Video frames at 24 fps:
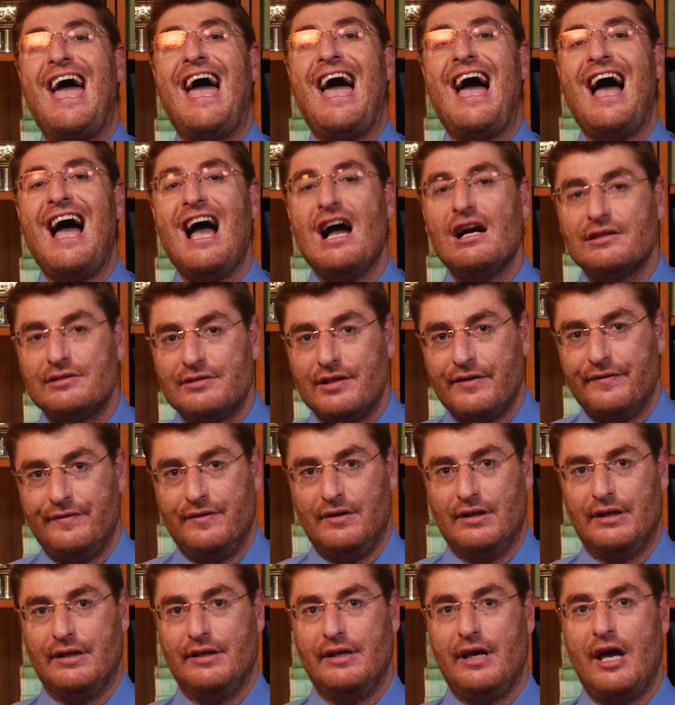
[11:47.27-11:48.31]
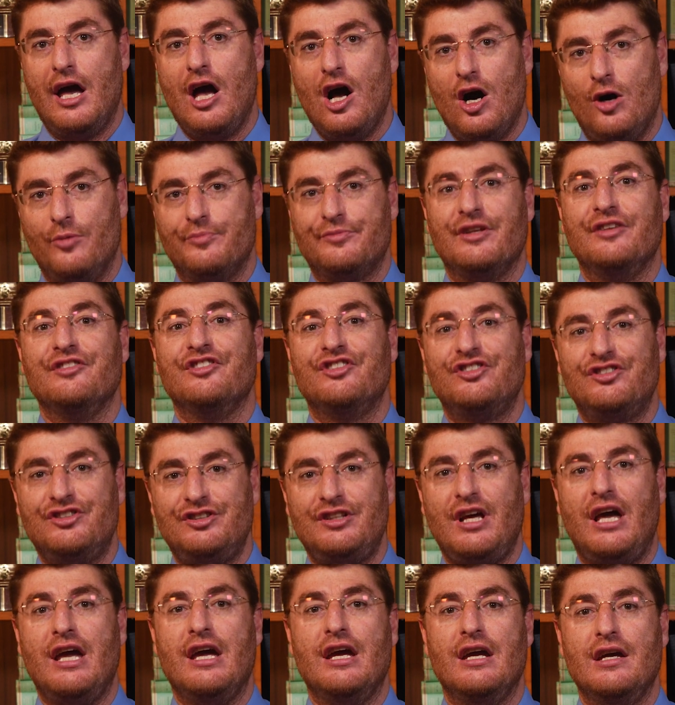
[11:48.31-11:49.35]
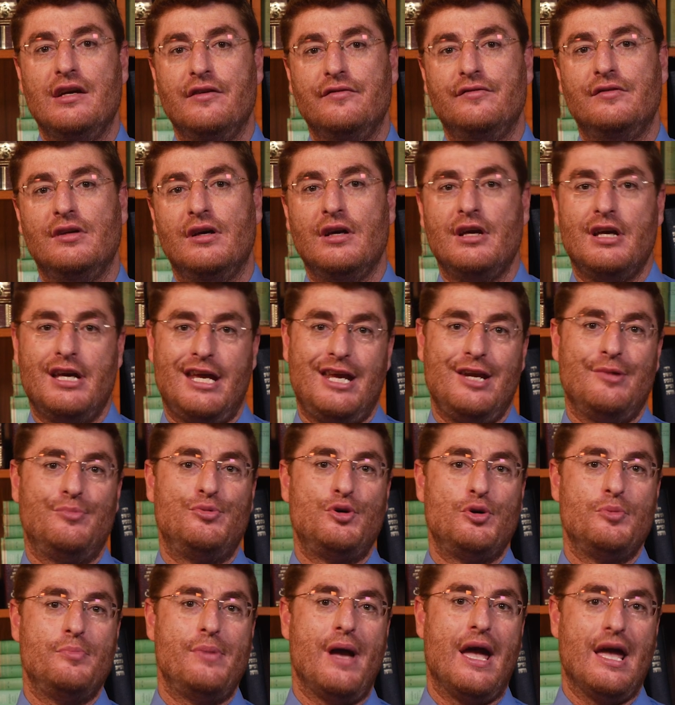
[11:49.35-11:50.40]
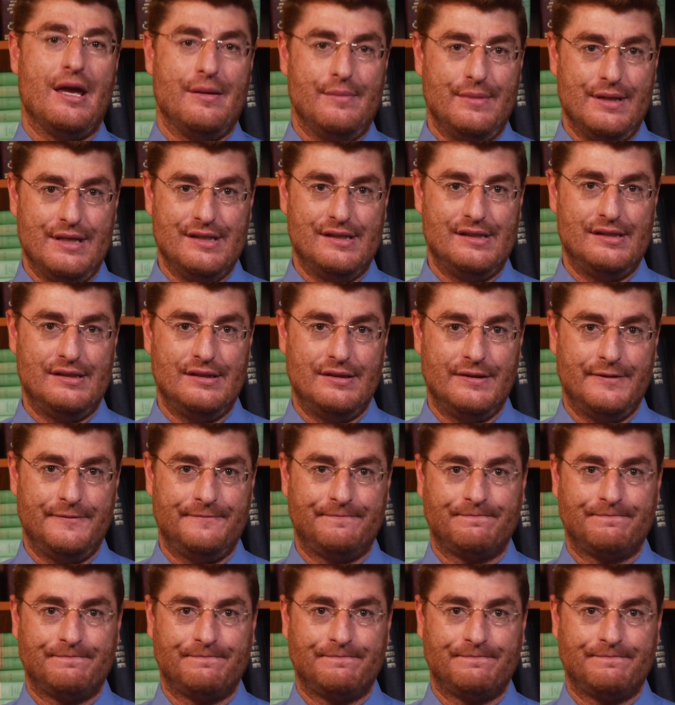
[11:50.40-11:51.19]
actively helped and saved Hebrew babies.